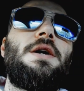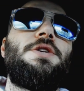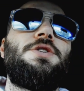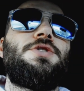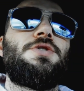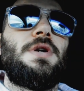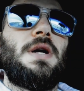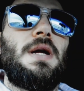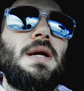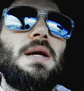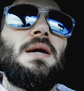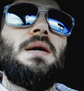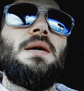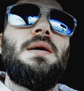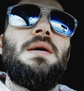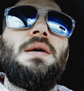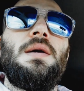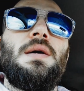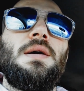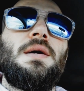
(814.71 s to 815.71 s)
country,
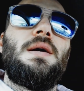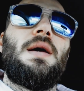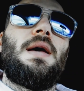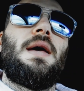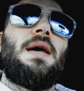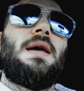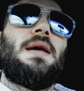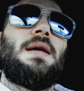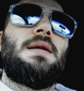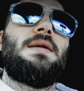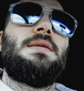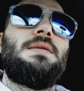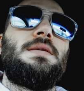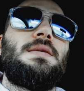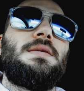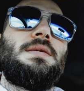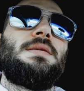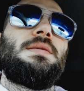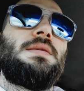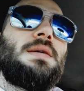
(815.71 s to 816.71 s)
and
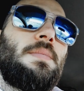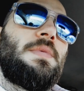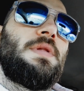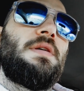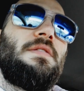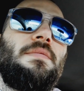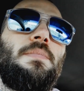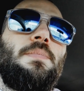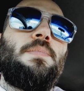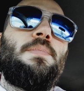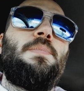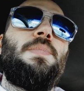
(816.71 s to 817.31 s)
just some of the